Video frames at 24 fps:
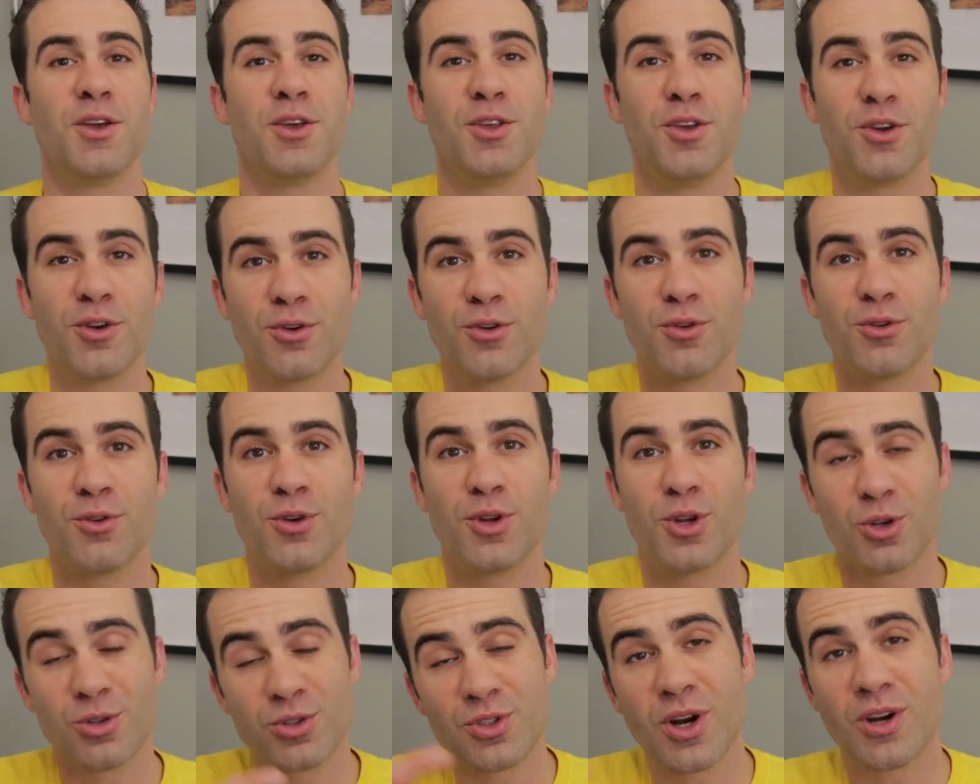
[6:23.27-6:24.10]
you
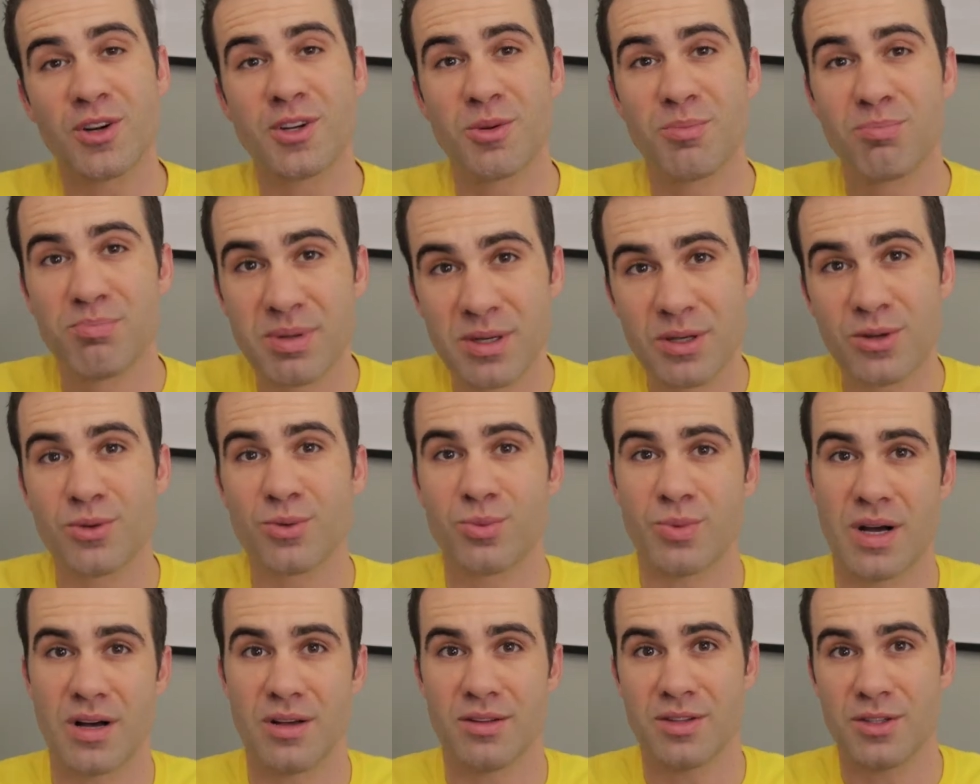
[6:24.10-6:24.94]
will start to build
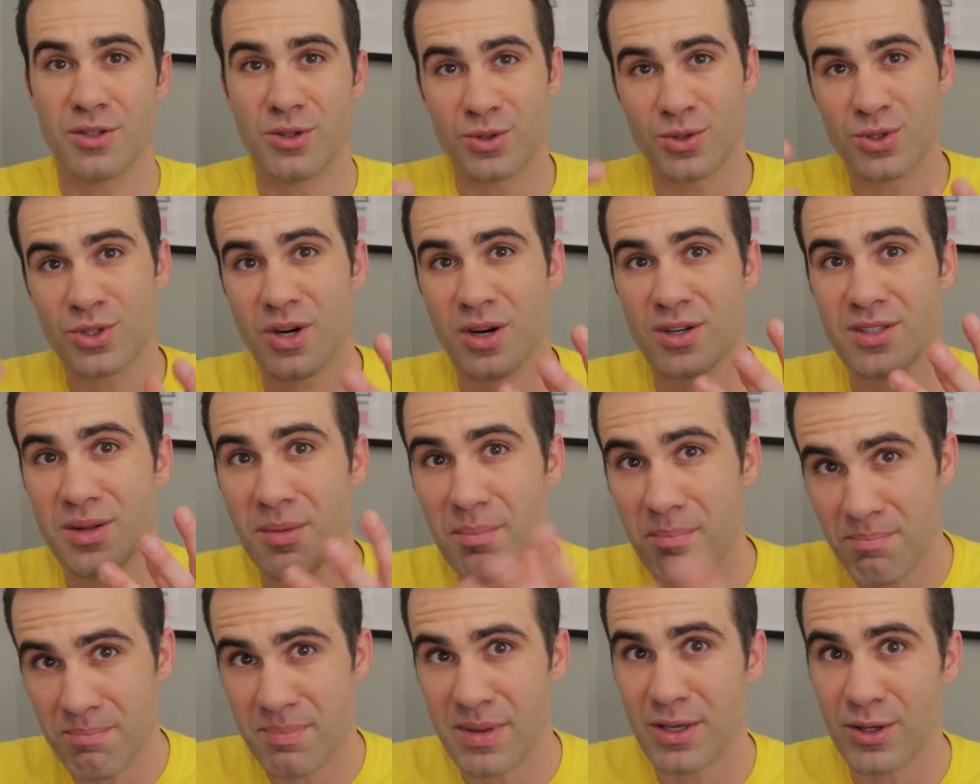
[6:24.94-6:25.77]
wealth and you'll start to
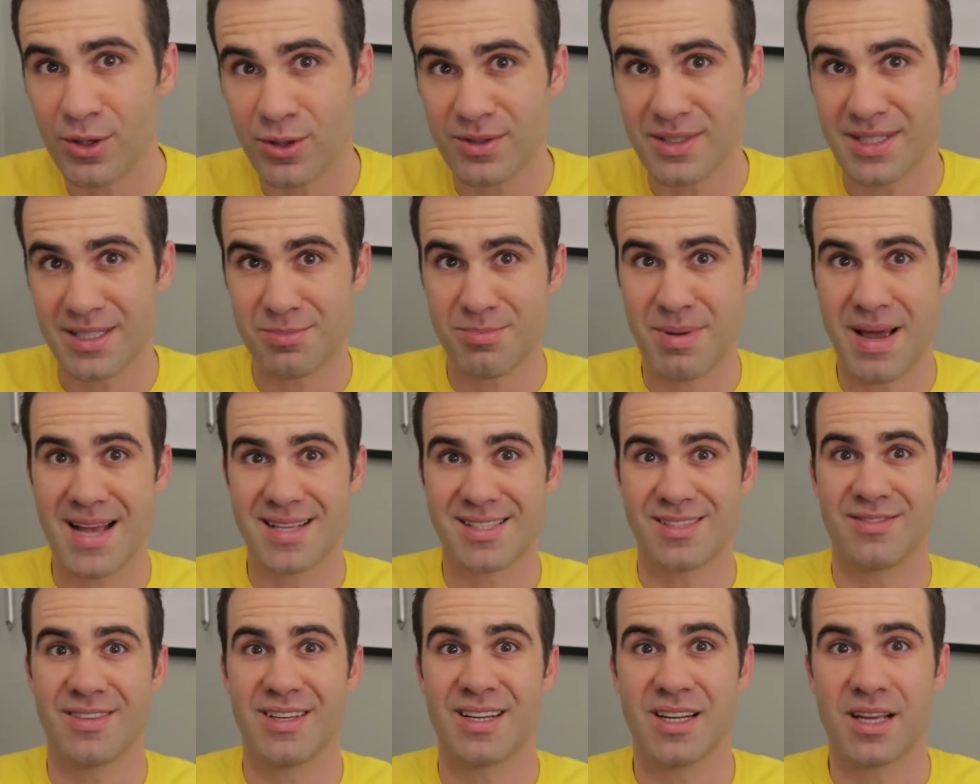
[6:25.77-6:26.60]
build this
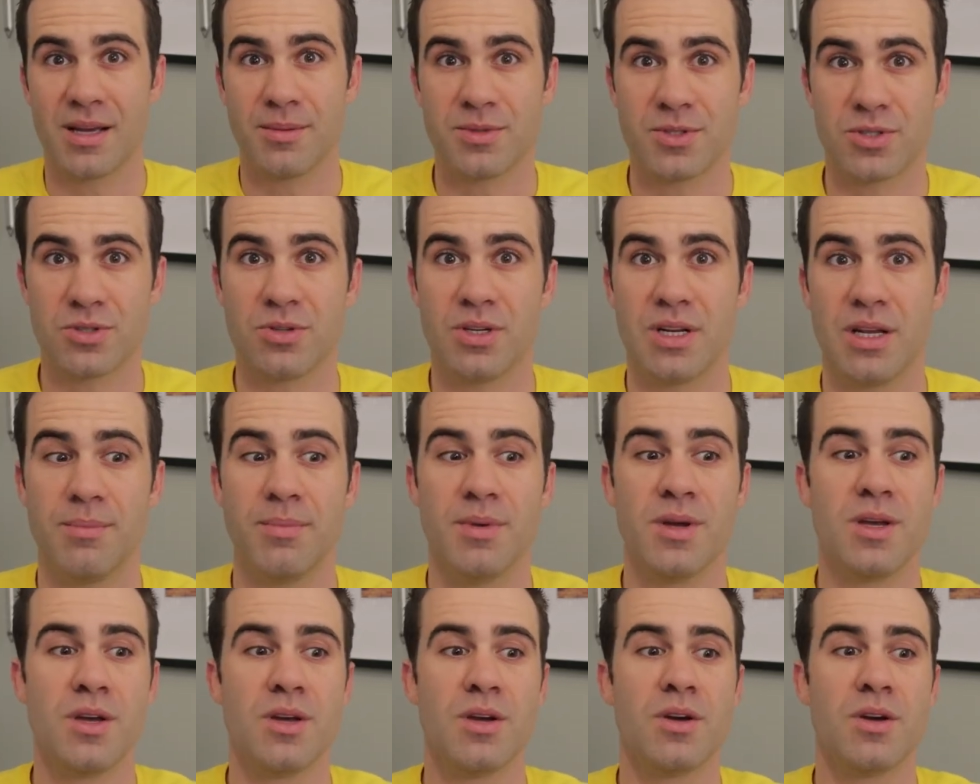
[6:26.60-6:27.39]
passive income stream